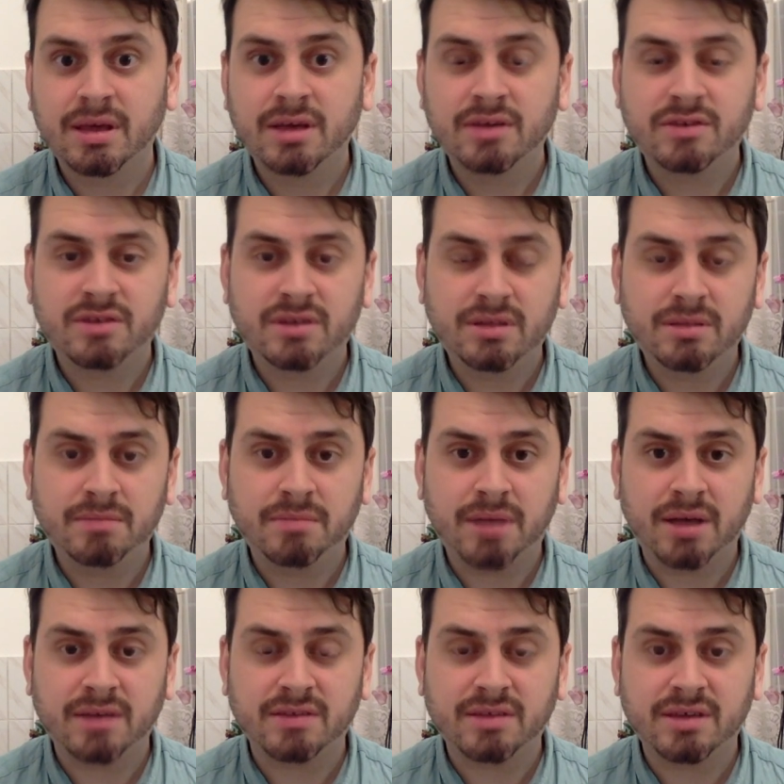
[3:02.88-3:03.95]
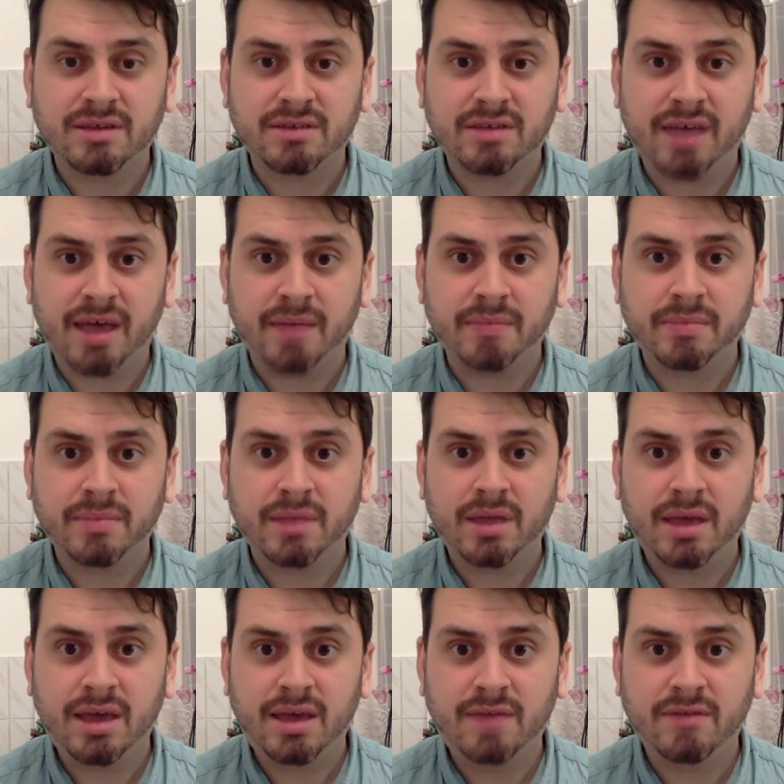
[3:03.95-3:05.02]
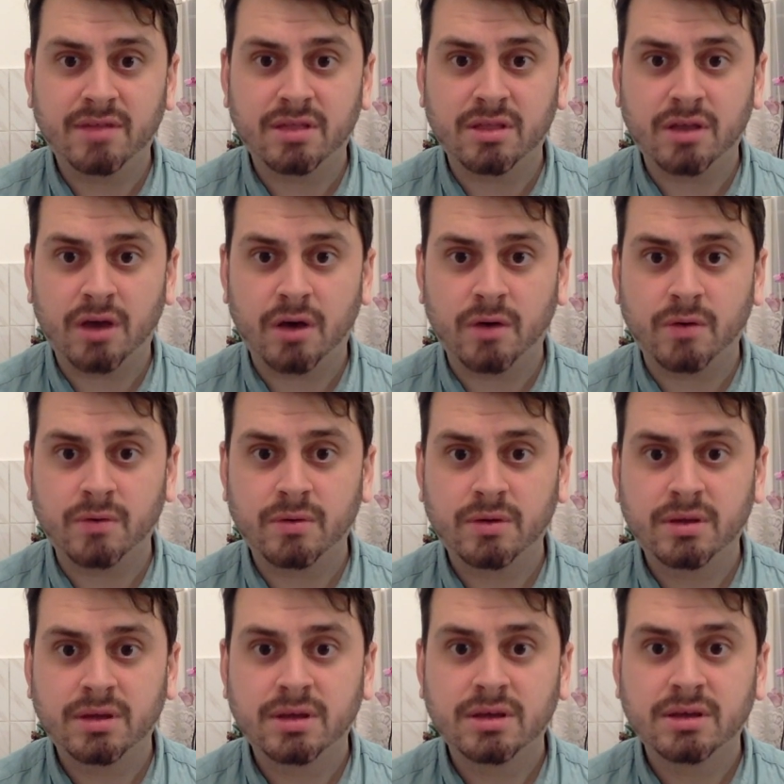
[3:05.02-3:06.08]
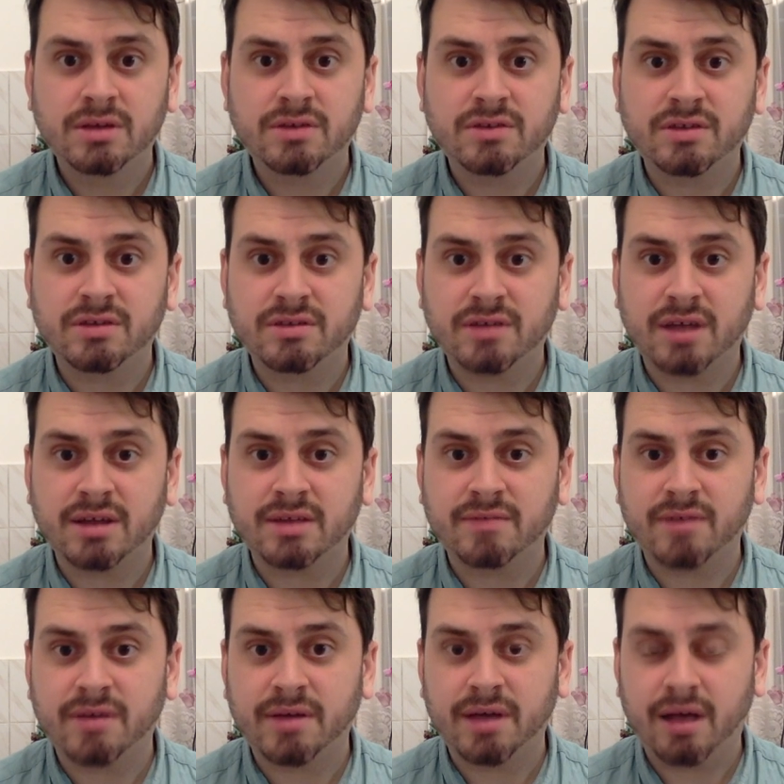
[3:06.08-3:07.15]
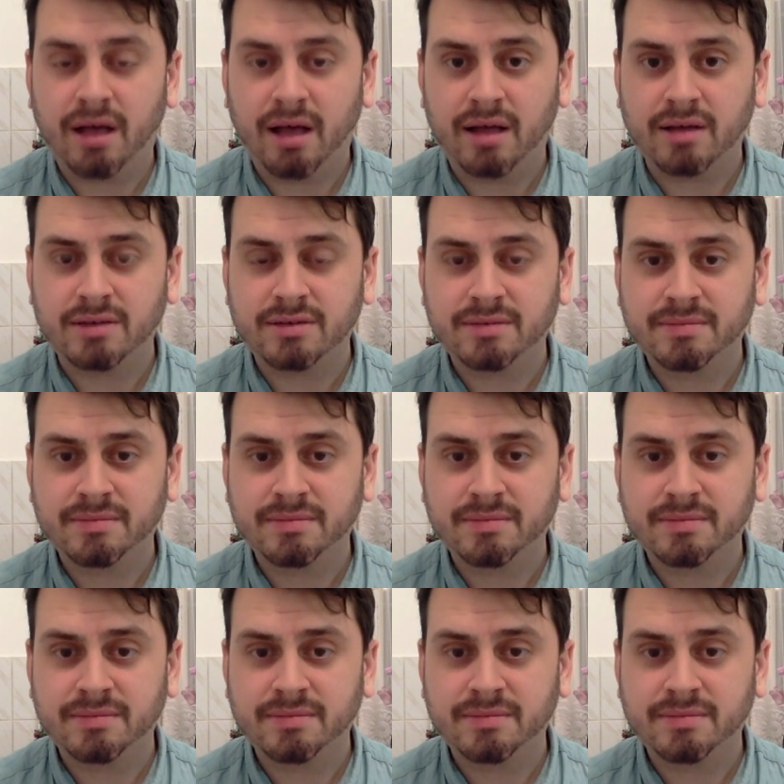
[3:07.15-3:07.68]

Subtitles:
She didn't pass the exam, even though she studied very hard.